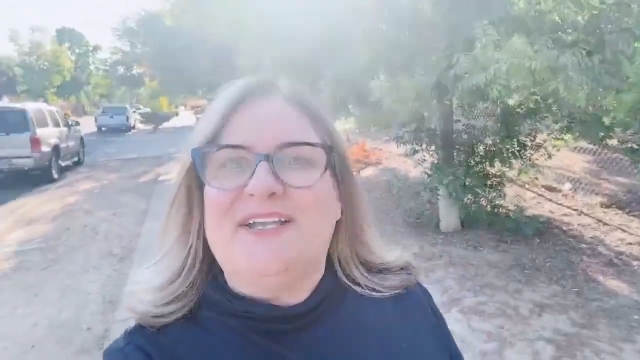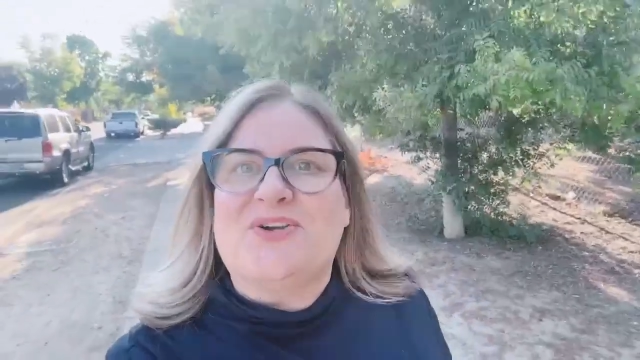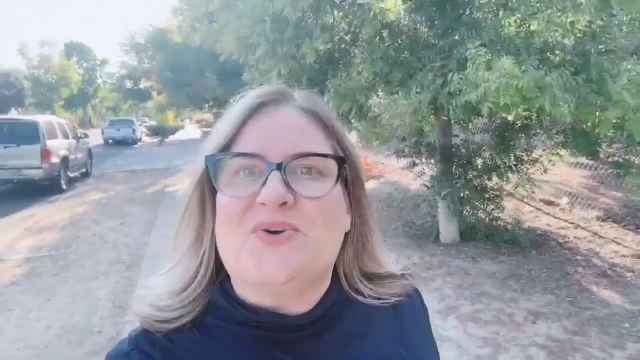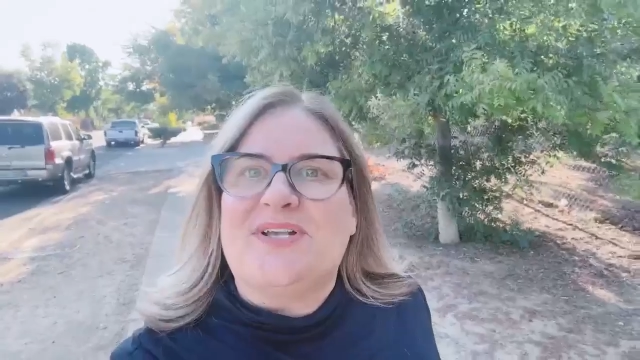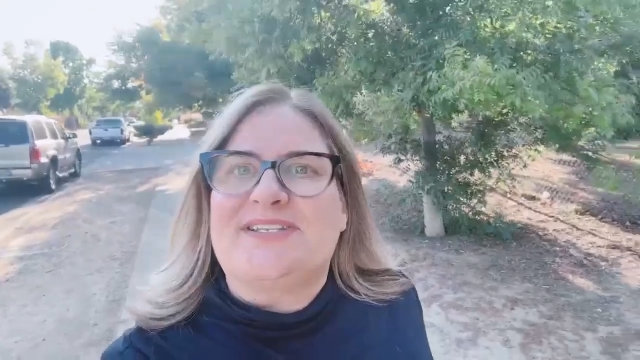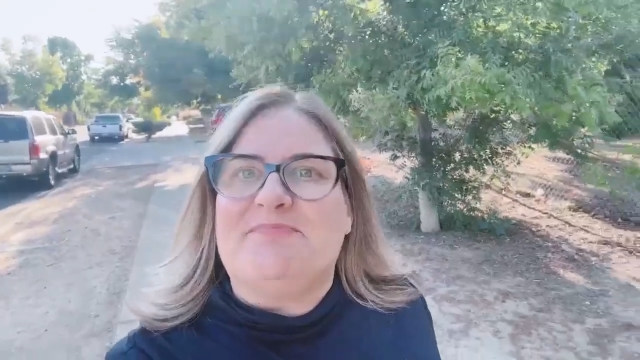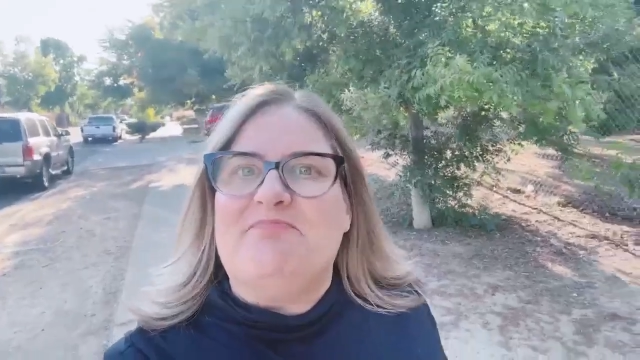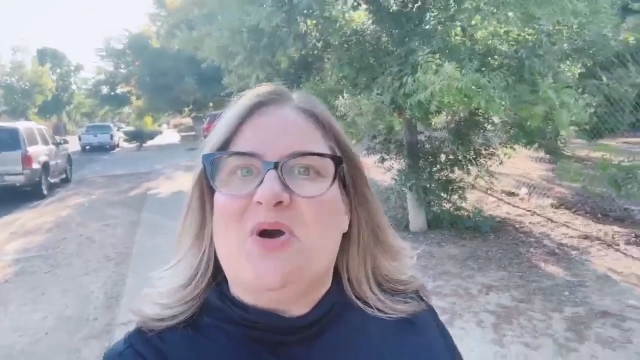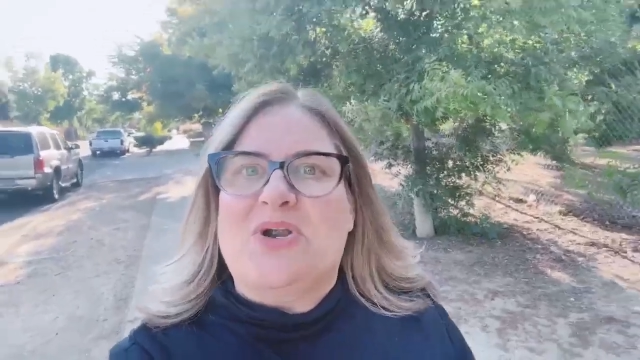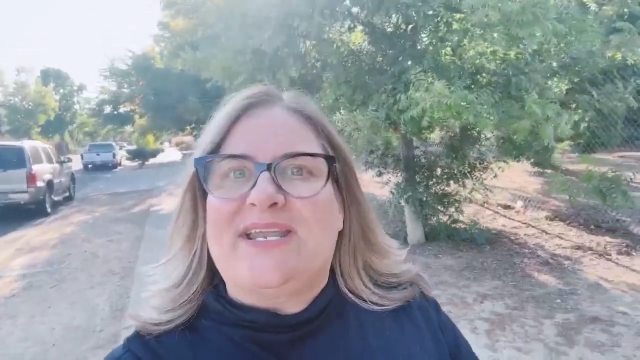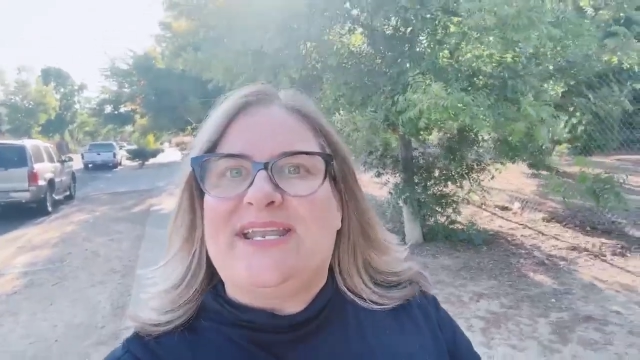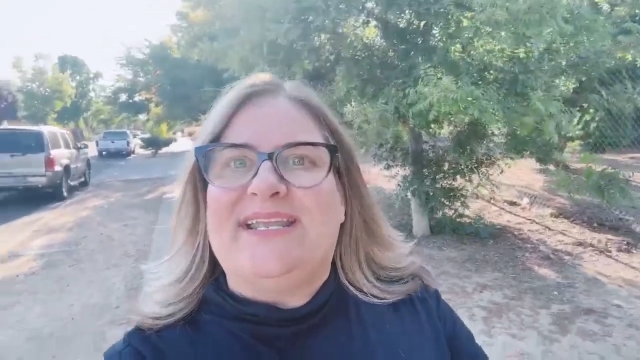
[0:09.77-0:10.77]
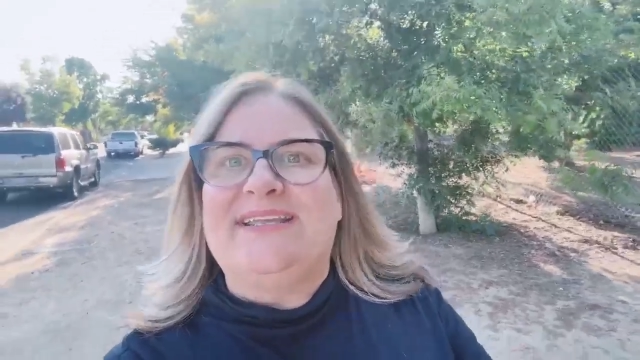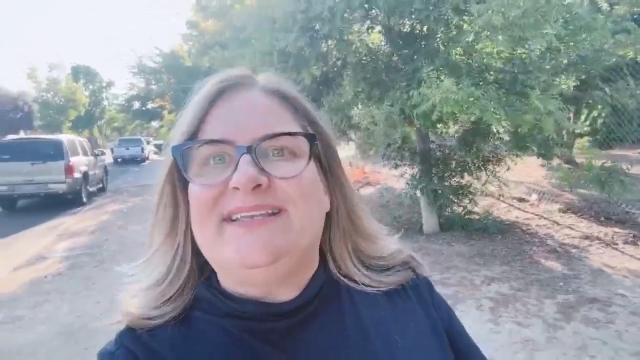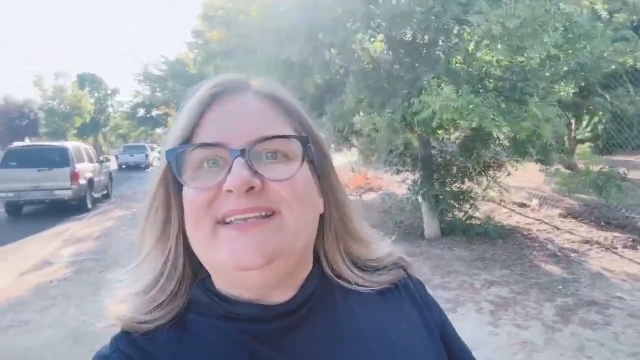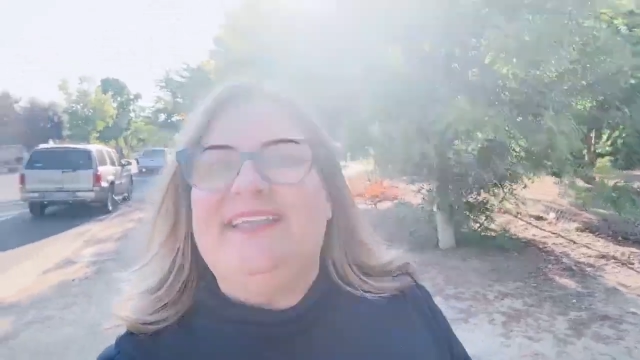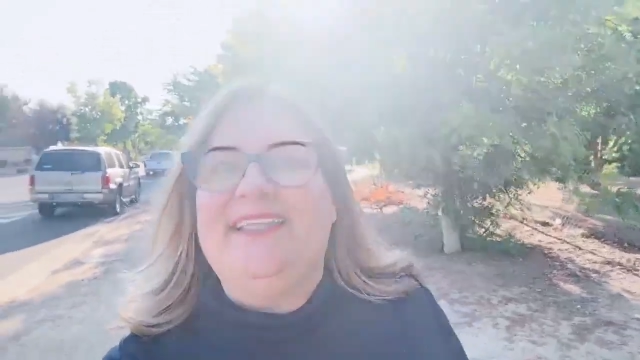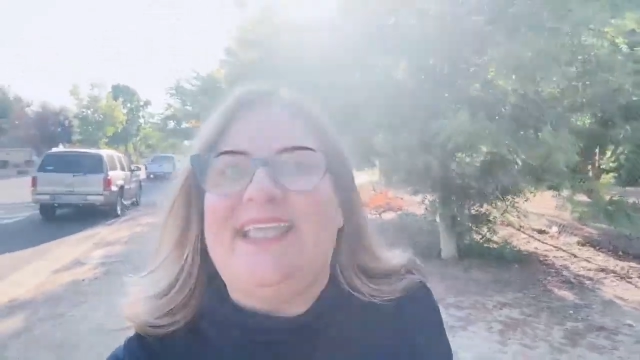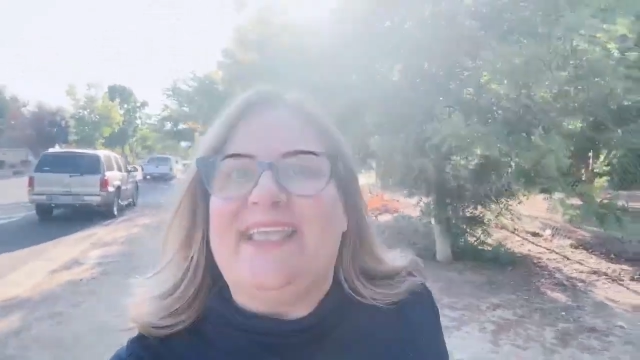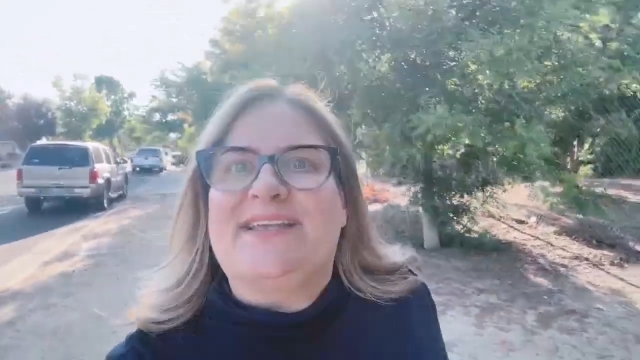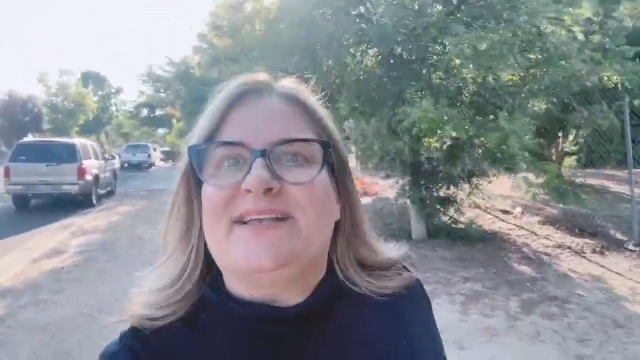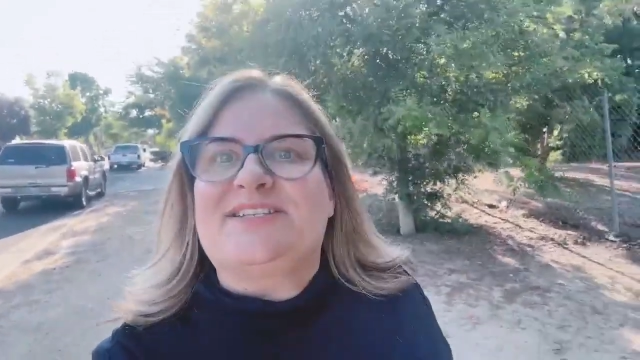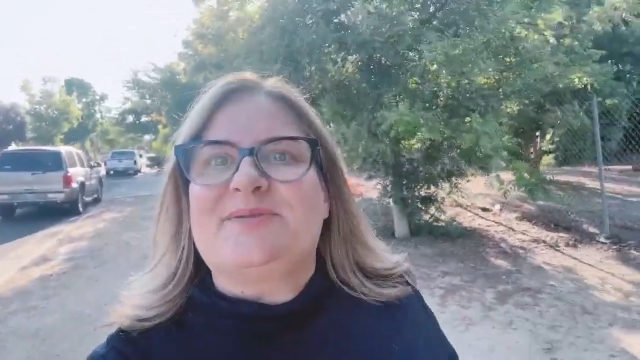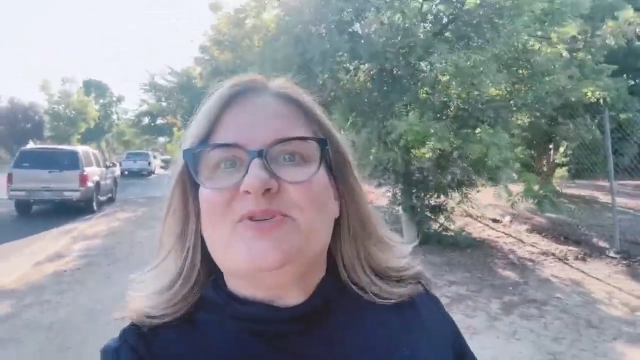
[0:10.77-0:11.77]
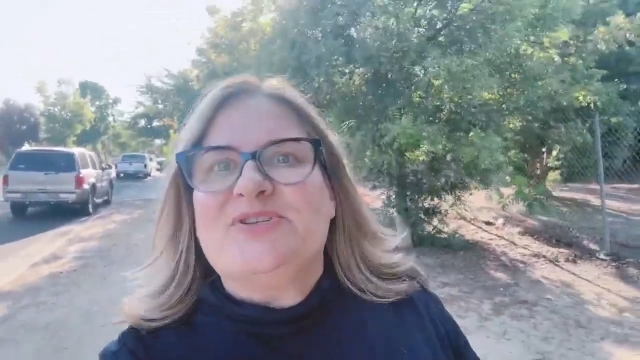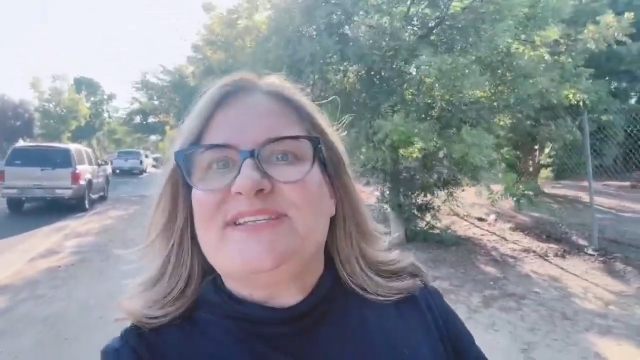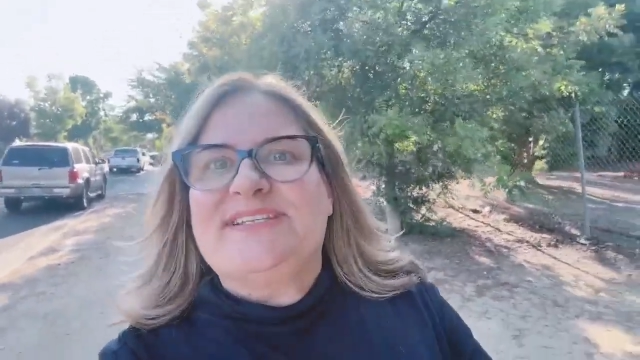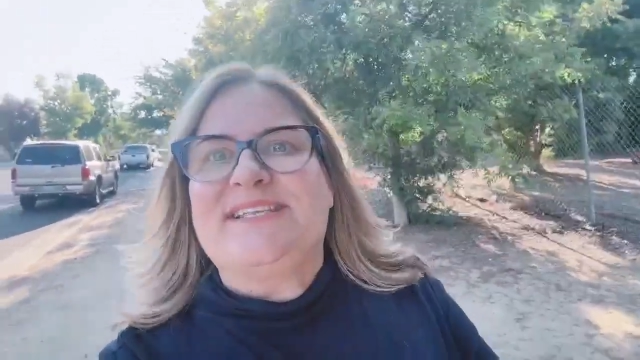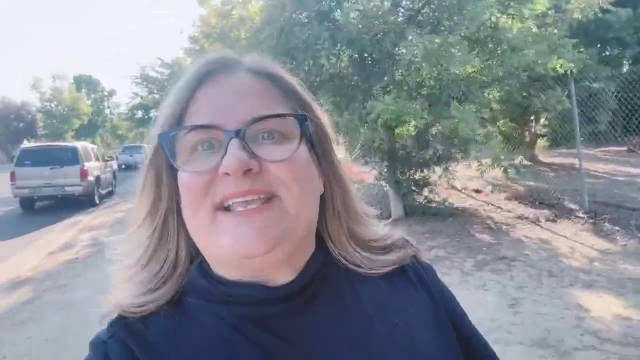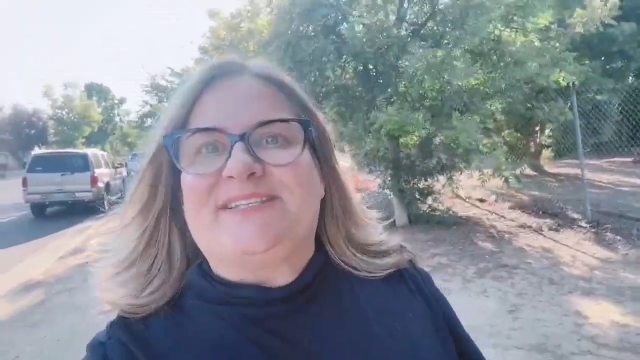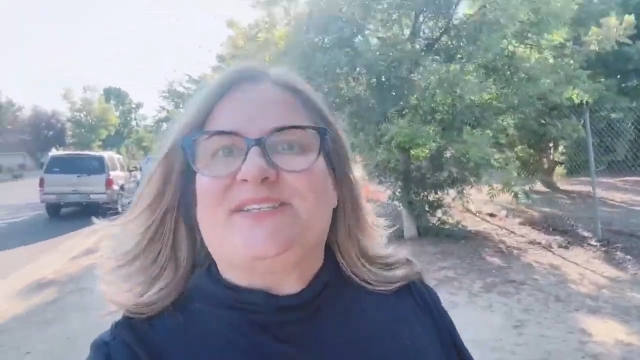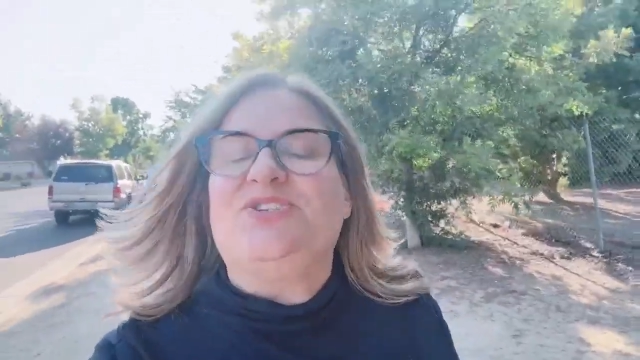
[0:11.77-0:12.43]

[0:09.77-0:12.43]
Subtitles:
across marketing and customer success